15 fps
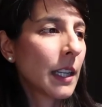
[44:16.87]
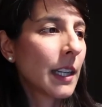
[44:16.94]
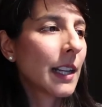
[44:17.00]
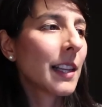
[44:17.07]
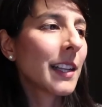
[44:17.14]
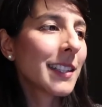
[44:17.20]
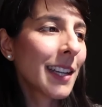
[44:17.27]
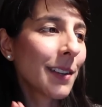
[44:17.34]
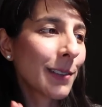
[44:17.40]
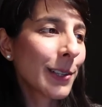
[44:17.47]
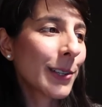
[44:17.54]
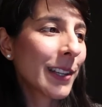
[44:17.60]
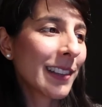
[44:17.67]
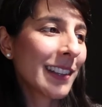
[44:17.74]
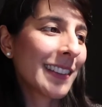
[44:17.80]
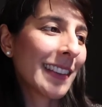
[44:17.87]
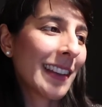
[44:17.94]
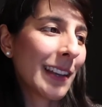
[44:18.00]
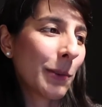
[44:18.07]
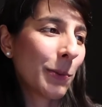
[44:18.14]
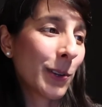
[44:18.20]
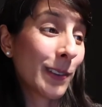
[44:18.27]
Now let's have a look at this
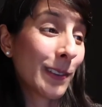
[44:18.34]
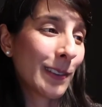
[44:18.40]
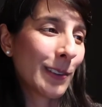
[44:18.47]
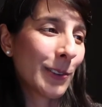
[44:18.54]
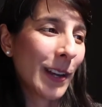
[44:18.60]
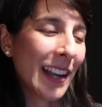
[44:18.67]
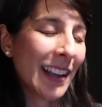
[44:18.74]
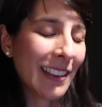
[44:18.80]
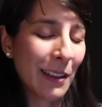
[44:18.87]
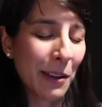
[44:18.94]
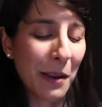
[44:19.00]
keyword strength.